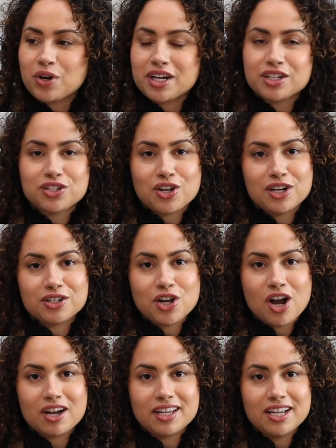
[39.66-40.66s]
we're going to start
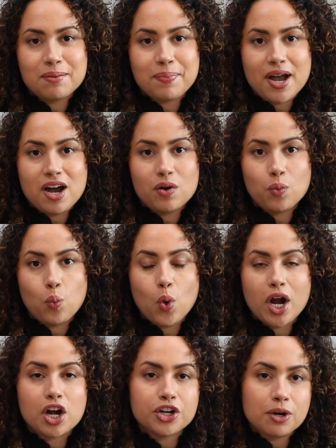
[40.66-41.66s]
talking about
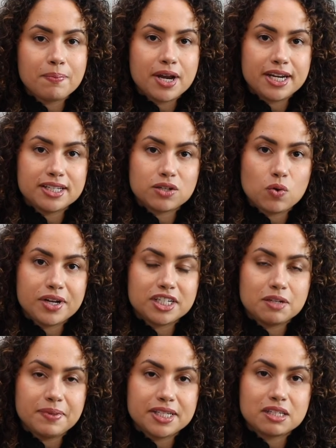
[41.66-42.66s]
where your money is going
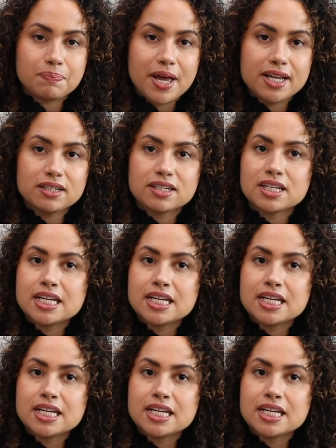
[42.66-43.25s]
to be spent.